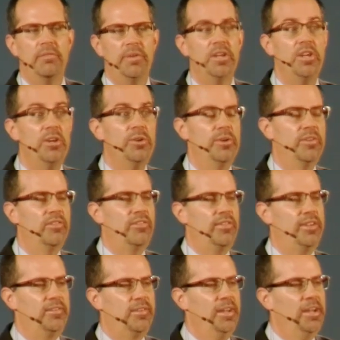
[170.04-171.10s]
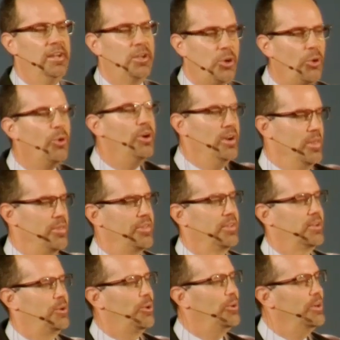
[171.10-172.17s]
for you is it's
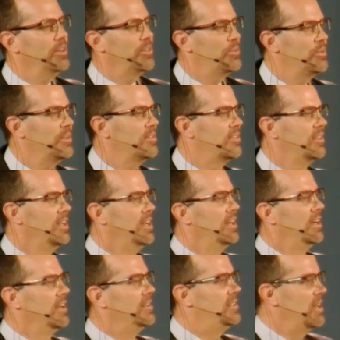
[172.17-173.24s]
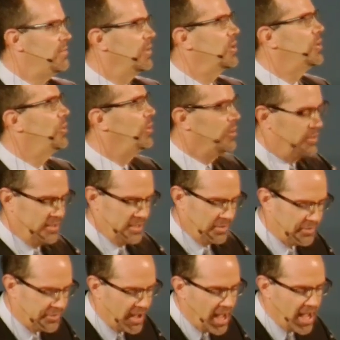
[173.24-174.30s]
Corinth. Corinth was a difficult,
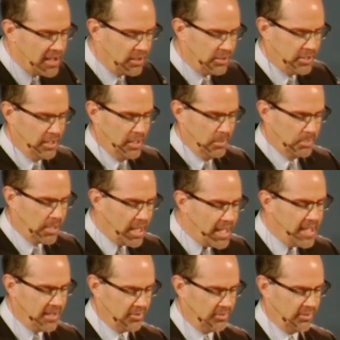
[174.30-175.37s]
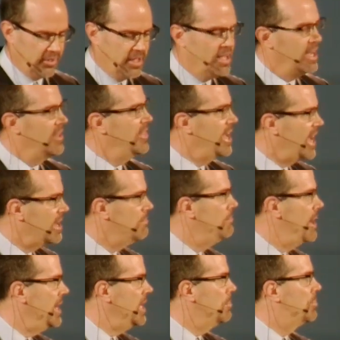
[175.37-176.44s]
defiled place, and they had
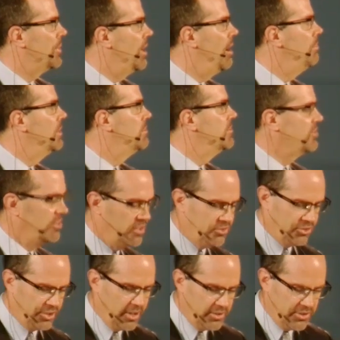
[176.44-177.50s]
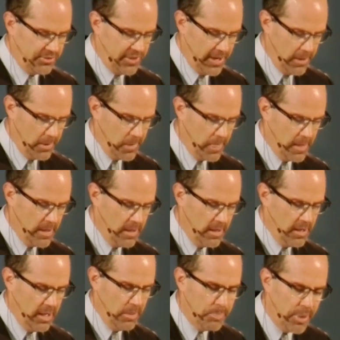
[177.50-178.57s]
many problems in the church there.
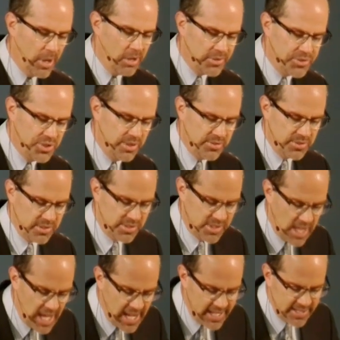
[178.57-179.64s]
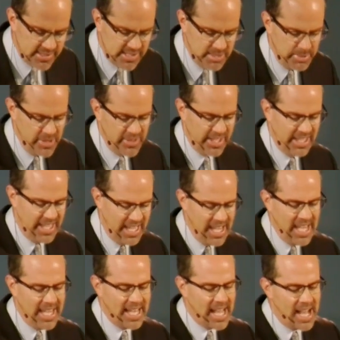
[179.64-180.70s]
And Paul chooses Titus to be the
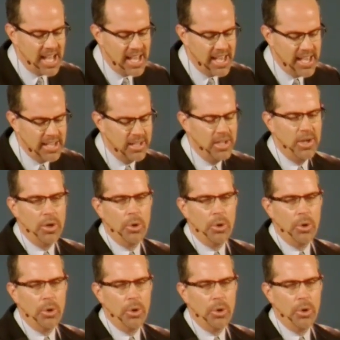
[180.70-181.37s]
key guy